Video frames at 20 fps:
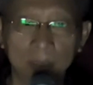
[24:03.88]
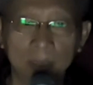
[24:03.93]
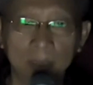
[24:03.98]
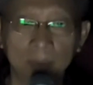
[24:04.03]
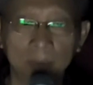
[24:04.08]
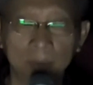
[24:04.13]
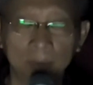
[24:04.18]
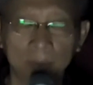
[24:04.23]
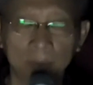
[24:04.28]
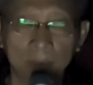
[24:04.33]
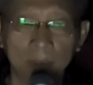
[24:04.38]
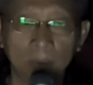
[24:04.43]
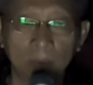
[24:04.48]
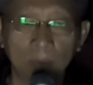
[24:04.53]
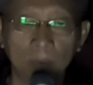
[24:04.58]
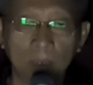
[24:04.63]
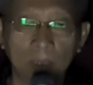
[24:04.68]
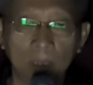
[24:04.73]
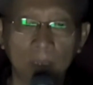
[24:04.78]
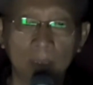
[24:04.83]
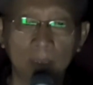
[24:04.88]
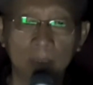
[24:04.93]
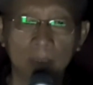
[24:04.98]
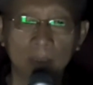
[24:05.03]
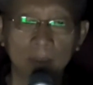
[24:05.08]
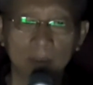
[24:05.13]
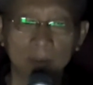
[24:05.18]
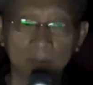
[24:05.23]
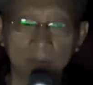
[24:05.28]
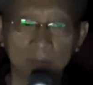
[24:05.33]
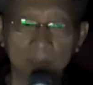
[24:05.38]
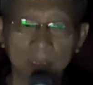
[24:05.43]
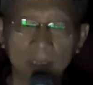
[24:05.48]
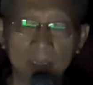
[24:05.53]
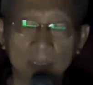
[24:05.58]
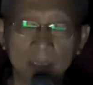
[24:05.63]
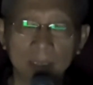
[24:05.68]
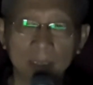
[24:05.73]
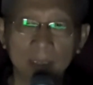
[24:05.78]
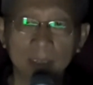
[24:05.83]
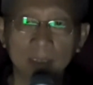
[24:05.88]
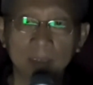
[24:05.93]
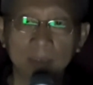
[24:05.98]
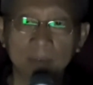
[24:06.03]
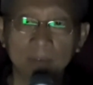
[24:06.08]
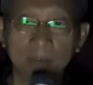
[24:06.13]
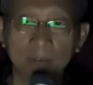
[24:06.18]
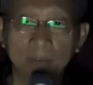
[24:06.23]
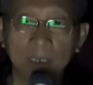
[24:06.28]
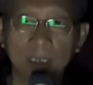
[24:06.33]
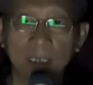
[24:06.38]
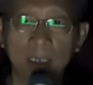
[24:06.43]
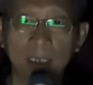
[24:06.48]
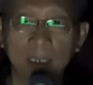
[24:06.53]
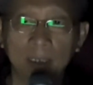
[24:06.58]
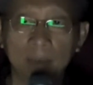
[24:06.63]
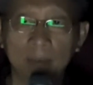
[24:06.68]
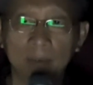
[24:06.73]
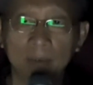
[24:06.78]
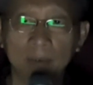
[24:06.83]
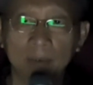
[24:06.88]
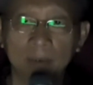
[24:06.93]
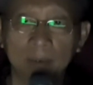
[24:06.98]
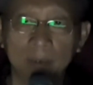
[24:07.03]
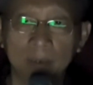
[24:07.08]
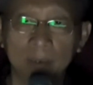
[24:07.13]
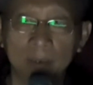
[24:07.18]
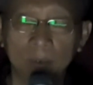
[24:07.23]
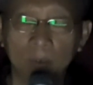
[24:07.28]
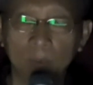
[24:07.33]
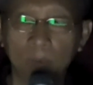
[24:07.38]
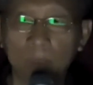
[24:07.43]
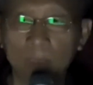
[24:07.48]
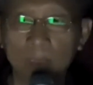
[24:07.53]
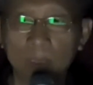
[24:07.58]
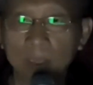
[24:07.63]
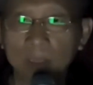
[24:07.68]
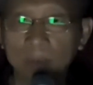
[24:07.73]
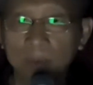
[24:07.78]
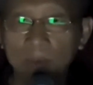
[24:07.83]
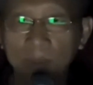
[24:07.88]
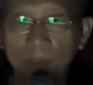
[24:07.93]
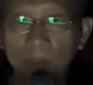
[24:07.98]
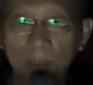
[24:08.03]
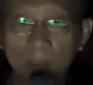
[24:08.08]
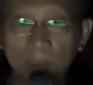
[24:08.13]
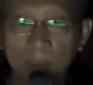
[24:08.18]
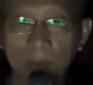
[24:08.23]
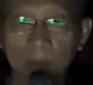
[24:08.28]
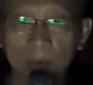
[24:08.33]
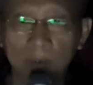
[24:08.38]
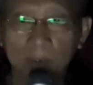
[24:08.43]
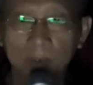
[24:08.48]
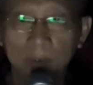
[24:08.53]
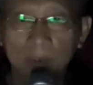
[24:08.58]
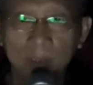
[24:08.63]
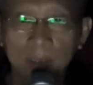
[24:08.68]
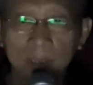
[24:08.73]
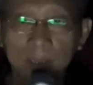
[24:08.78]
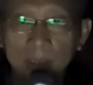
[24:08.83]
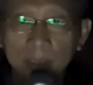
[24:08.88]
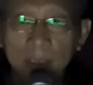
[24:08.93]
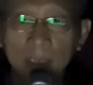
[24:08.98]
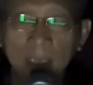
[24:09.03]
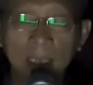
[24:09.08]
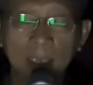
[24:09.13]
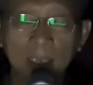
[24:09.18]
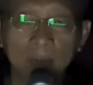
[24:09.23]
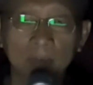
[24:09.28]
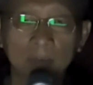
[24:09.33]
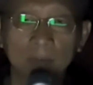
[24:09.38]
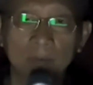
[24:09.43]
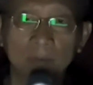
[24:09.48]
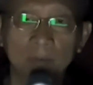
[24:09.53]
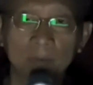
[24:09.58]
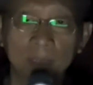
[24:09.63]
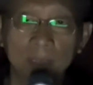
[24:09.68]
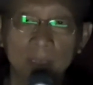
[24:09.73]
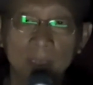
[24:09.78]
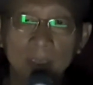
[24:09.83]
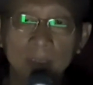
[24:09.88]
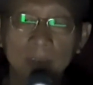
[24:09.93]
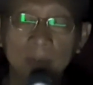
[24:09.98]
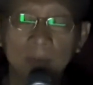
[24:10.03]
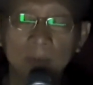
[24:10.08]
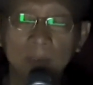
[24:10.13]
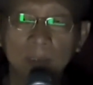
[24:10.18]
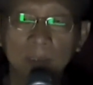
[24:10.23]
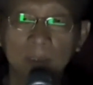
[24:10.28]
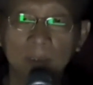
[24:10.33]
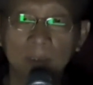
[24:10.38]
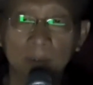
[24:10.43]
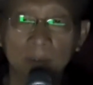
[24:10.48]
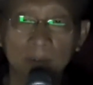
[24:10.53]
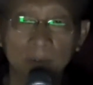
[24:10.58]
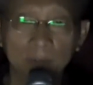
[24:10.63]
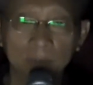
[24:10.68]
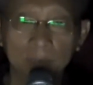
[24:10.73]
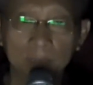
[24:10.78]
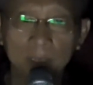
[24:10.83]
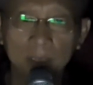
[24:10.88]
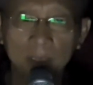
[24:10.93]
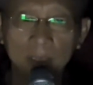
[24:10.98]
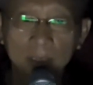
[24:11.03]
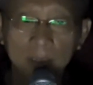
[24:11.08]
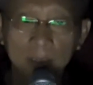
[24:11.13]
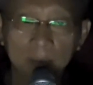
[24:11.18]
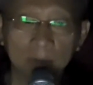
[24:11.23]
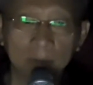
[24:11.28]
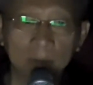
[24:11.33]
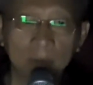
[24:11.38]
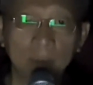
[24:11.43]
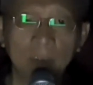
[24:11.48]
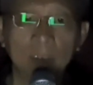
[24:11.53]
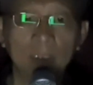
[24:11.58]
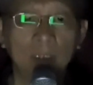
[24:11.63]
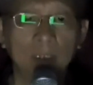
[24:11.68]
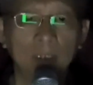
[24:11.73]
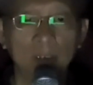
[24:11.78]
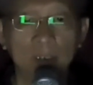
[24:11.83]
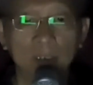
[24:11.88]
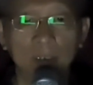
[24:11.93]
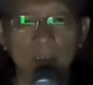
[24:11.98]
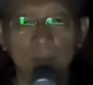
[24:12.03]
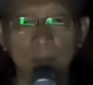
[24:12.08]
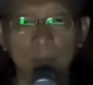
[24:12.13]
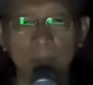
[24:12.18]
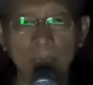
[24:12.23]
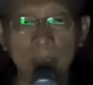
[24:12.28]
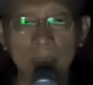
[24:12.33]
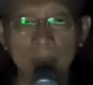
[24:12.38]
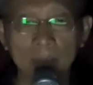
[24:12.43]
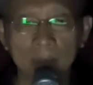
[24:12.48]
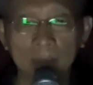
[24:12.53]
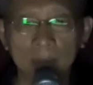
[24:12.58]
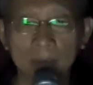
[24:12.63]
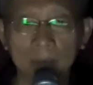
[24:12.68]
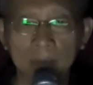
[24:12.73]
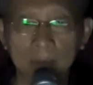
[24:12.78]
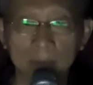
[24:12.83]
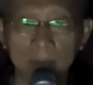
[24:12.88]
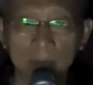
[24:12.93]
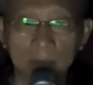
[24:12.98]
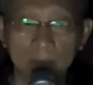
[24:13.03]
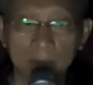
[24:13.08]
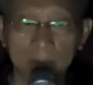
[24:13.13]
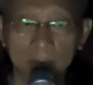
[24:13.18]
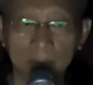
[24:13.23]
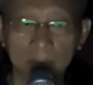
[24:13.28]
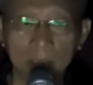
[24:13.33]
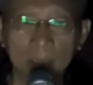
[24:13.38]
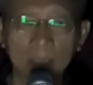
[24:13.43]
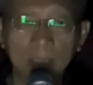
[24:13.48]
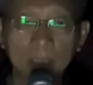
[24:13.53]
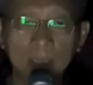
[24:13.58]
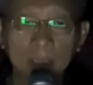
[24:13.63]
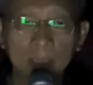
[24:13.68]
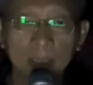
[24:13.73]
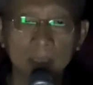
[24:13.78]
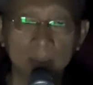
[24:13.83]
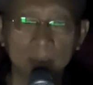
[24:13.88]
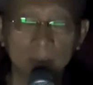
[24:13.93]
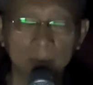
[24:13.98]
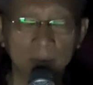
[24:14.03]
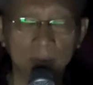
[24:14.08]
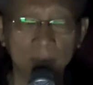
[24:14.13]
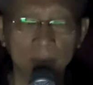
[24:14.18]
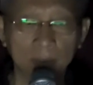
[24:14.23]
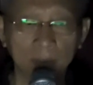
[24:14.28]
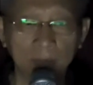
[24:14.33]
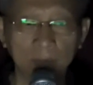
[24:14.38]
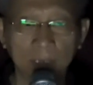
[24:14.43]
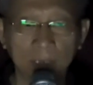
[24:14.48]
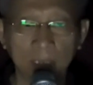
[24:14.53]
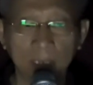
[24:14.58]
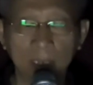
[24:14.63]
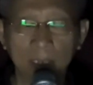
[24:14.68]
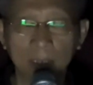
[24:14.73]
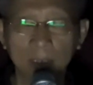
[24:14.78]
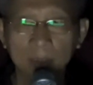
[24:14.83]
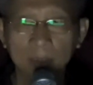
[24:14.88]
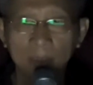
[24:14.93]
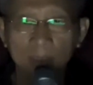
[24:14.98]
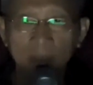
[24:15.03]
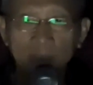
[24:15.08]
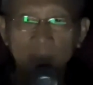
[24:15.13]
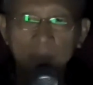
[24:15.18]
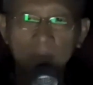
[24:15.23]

it to inquire, to investigate, to find out what is going on in life, what is going on within the mental thinking, the five aggregate